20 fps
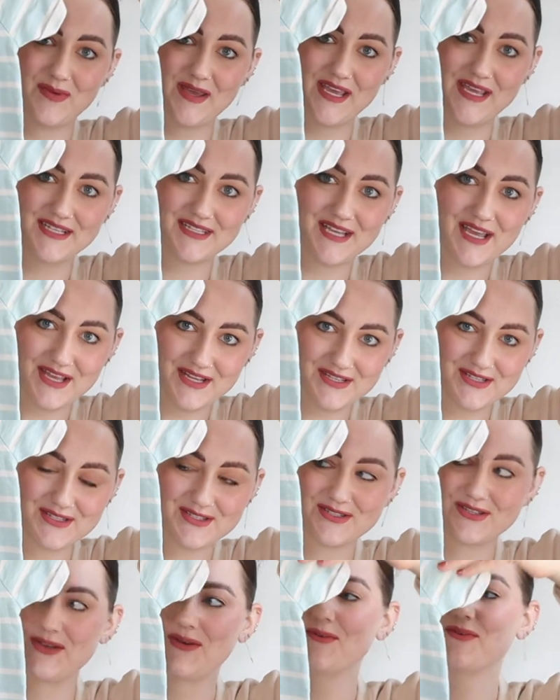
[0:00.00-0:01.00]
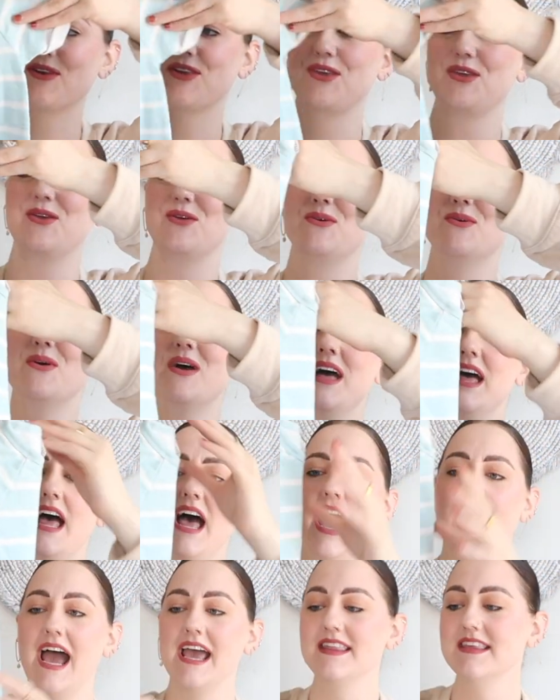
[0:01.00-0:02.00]
piece is so cute
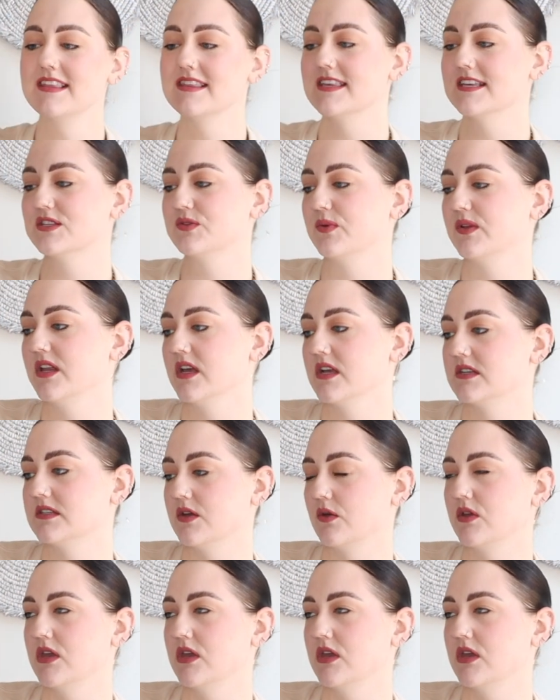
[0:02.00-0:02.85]
I think this would look so